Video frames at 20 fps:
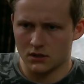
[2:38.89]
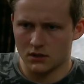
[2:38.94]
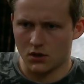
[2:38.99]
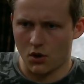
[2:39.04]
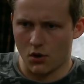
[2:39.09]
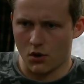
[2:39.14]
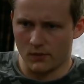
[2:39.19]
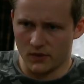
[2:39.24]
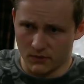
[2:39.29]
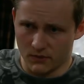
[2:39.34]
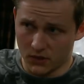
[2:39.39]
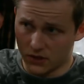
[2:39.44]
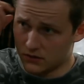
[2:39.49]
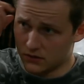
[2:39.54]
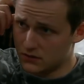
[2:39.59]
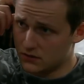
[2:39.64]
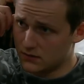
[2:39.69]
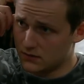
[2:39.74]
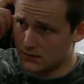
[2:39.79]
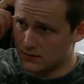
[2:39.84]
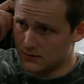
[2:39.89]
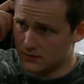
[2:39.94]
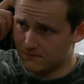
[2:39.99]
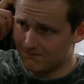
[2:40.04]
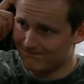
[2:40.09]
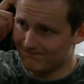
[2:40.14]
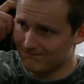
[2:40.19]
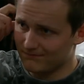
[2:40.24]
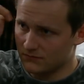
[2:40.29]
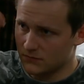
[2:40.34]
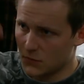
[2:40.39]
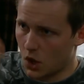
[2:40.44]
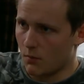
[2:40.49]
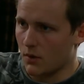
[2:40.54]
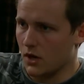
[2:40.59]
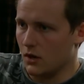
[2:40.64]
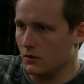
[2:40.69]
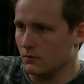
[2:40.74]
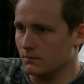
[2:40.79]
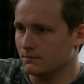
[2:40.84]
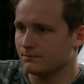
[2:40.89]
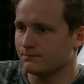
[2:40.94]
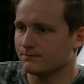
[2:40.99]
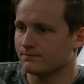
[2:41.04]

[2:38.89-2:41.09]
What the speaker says: go home in a bit. On my own.